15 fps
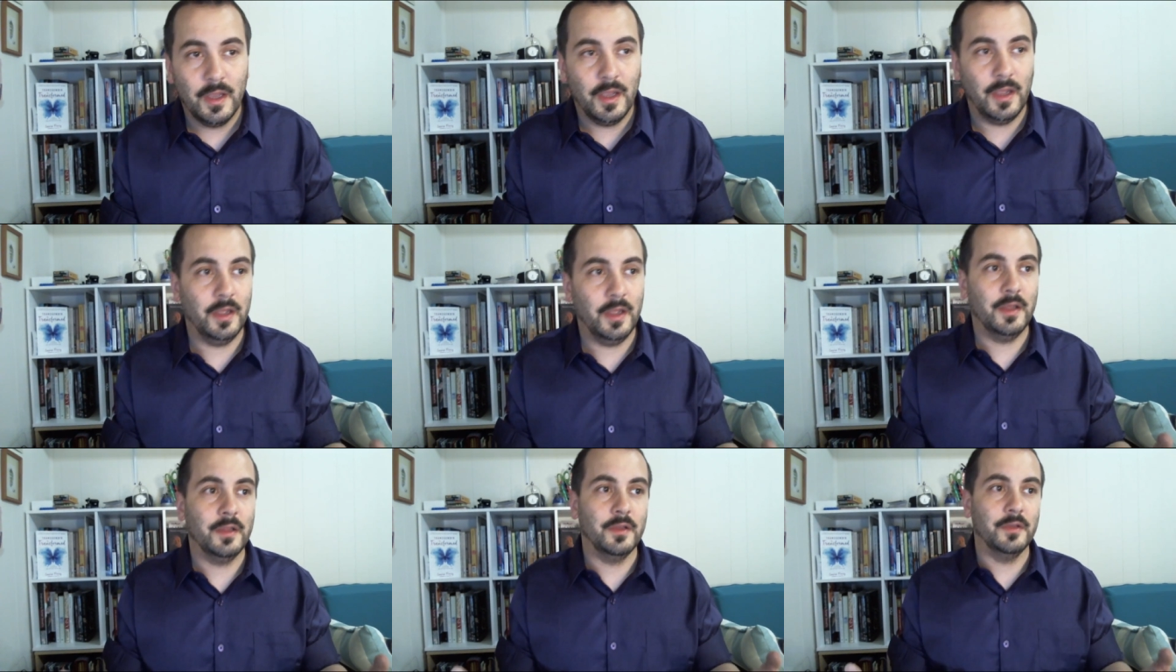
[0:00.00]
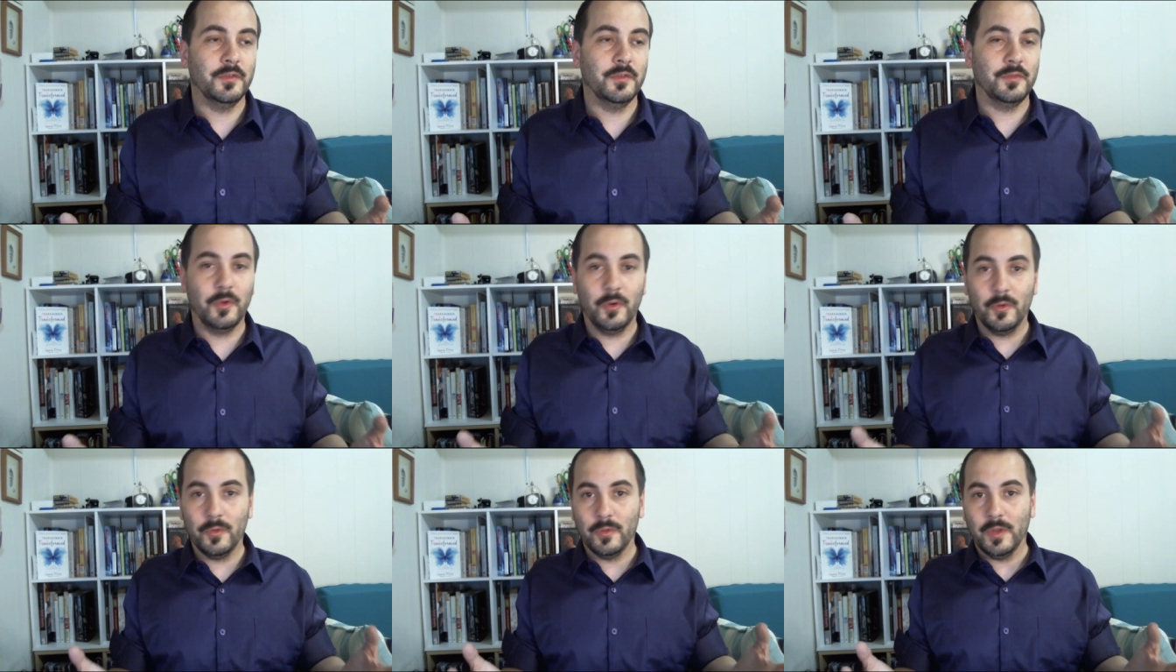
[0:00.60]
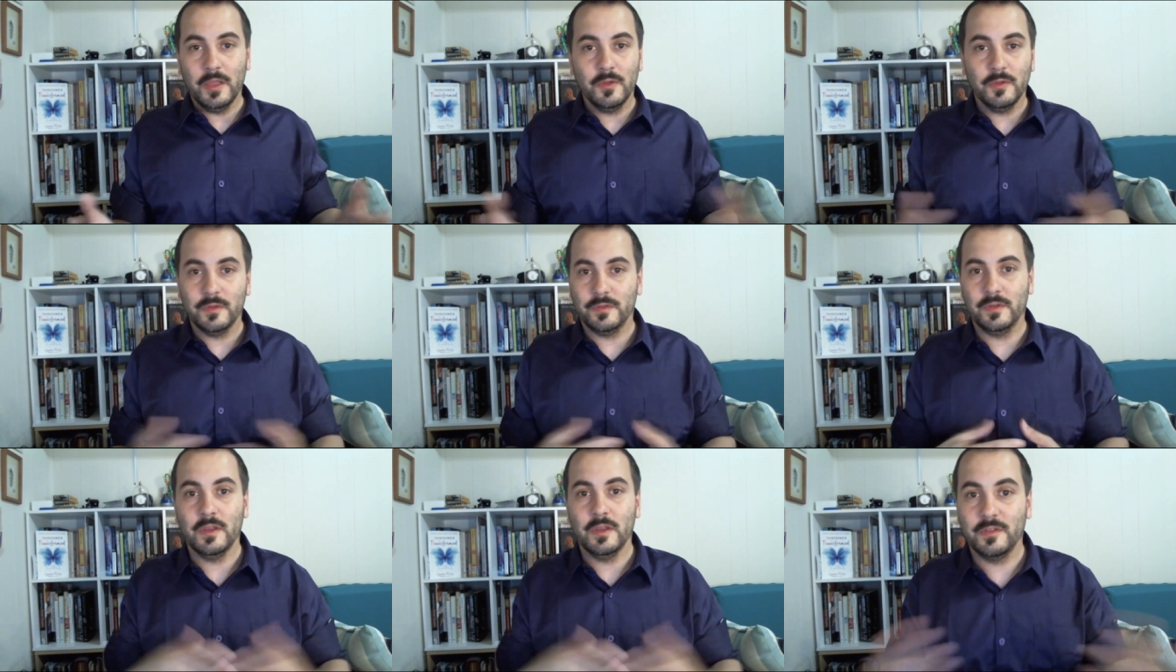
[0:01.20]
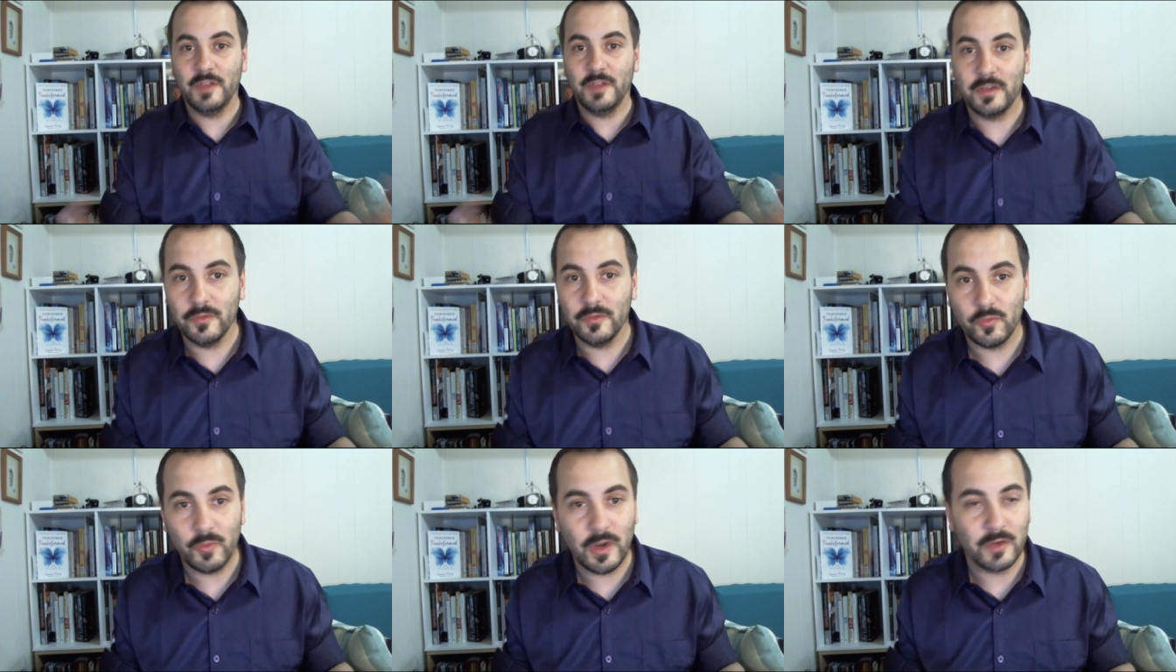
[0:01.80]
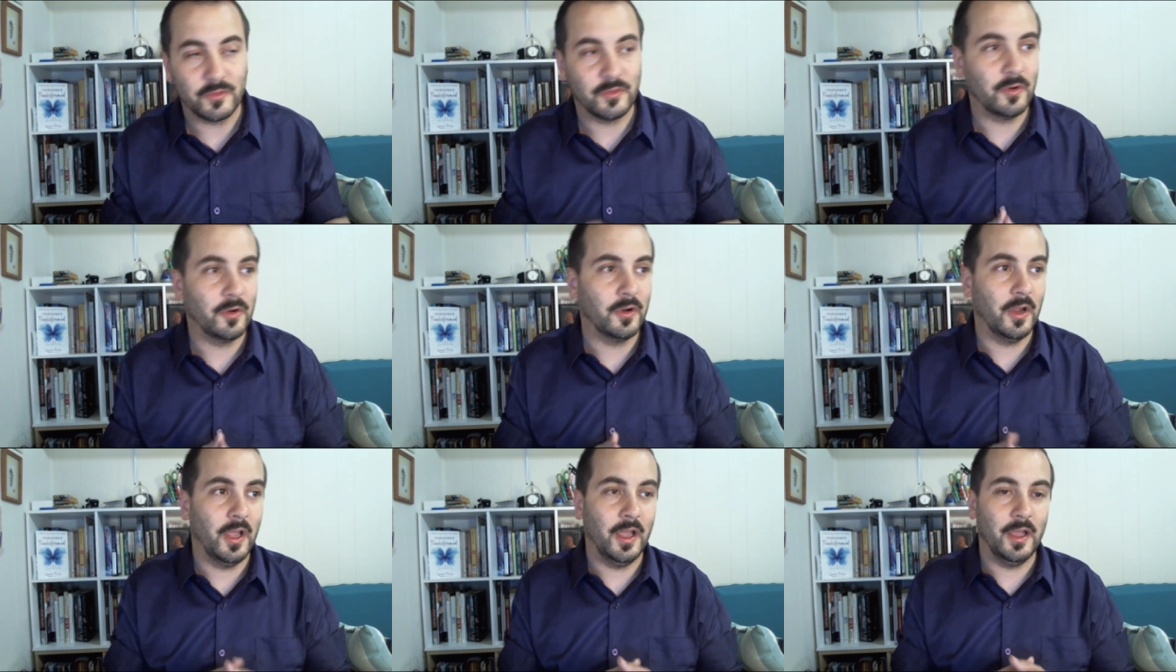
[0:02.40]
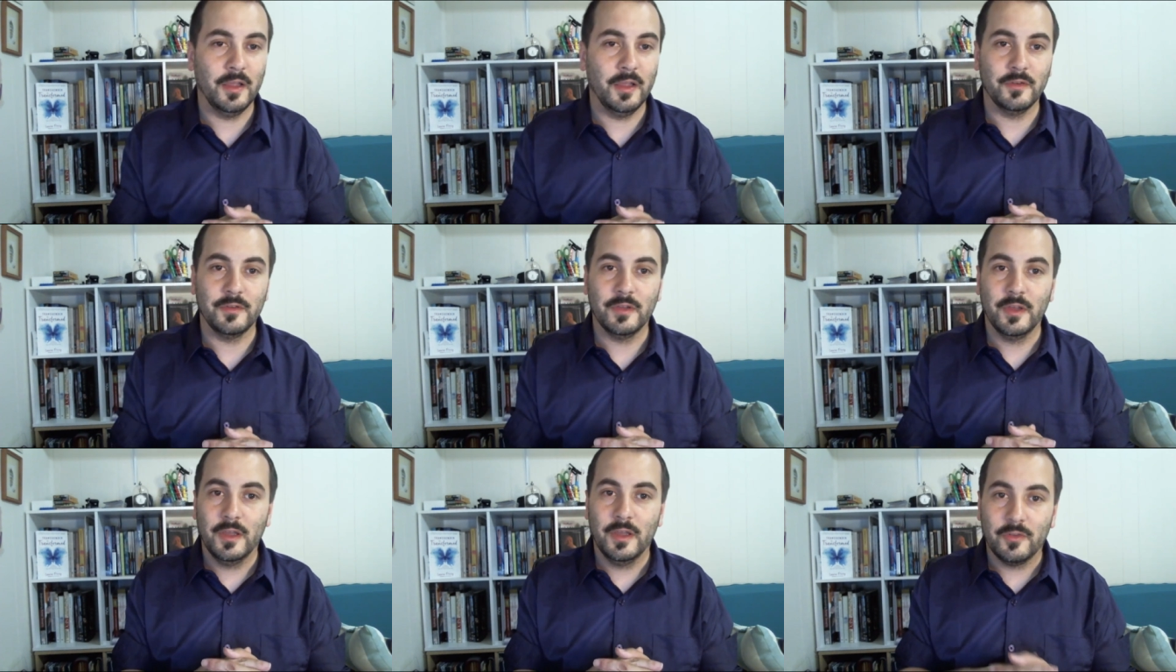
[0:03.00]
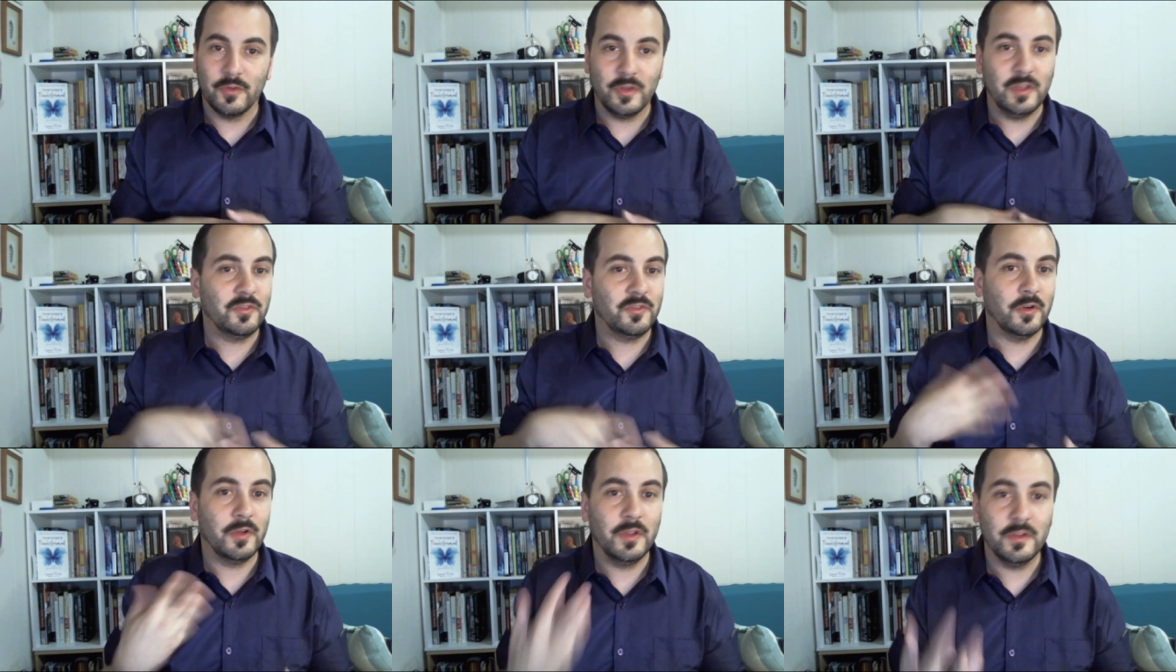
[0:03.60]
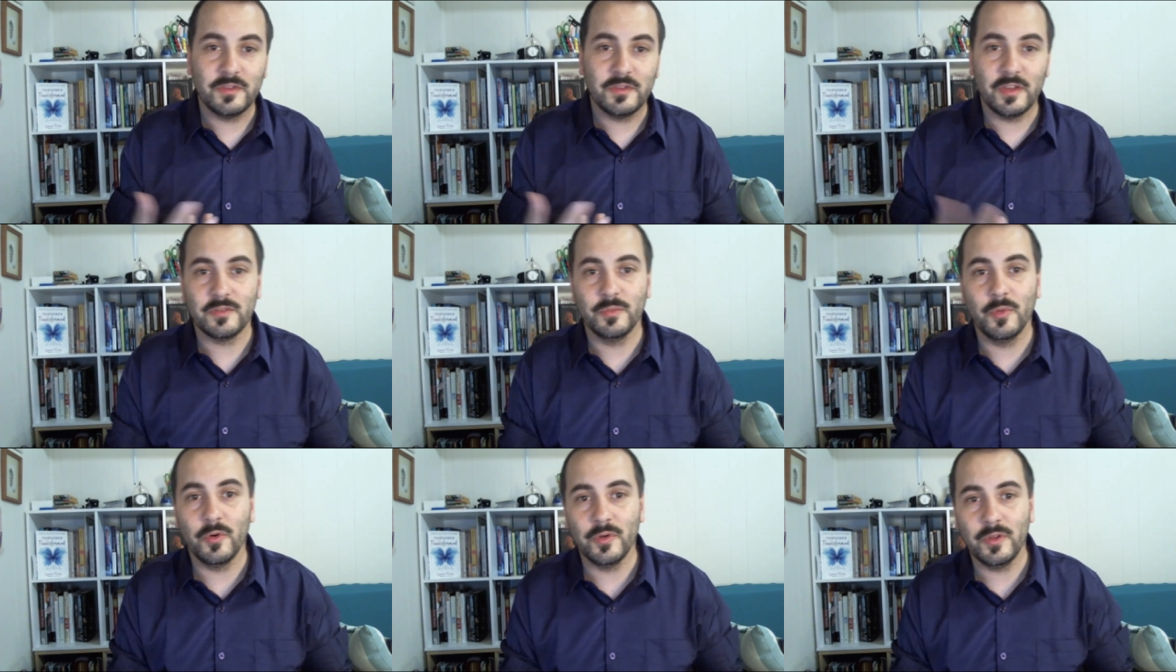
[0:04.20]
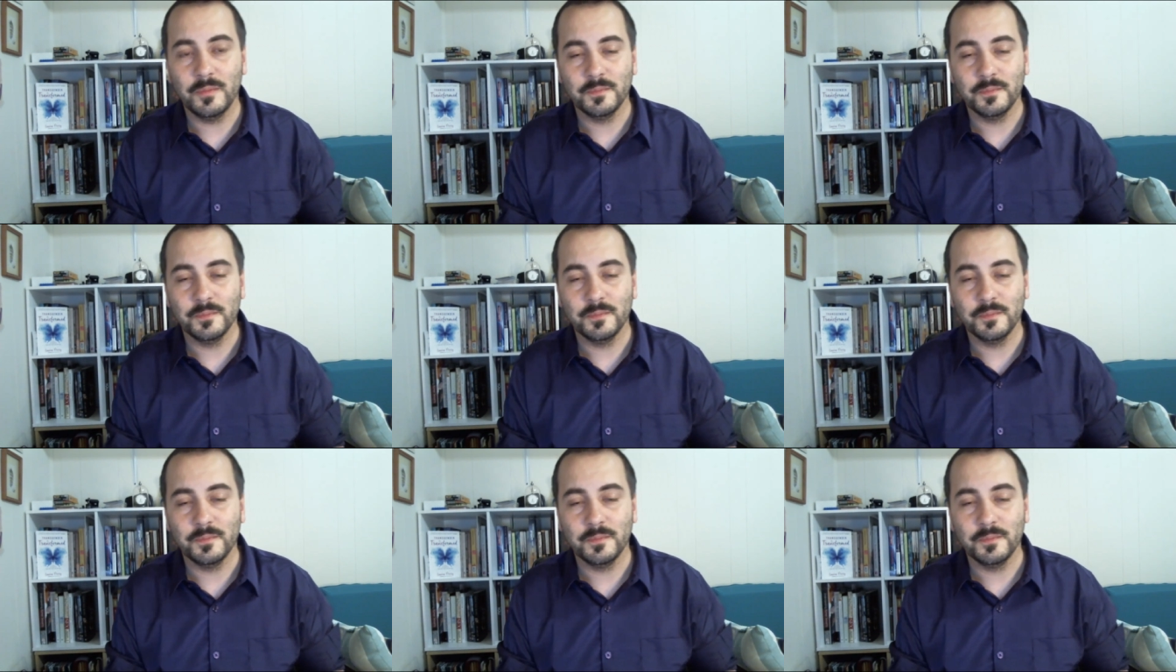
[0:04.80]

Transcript: And so he was the executive director, and so he shared his testimony.